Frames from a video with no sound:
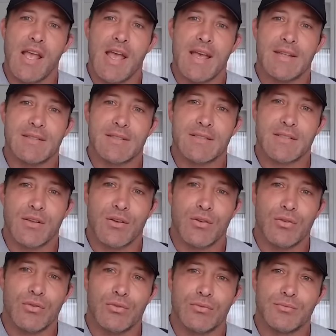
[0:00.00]
and
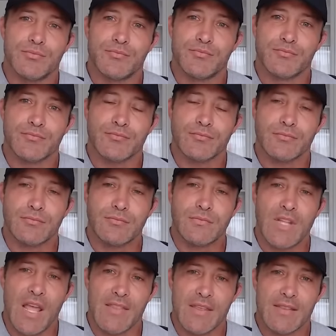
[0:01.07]
so
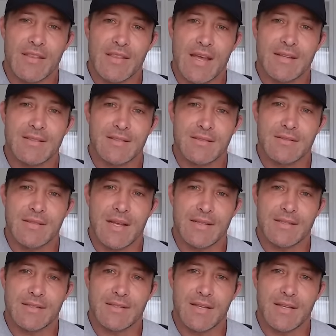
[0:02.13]
I think that's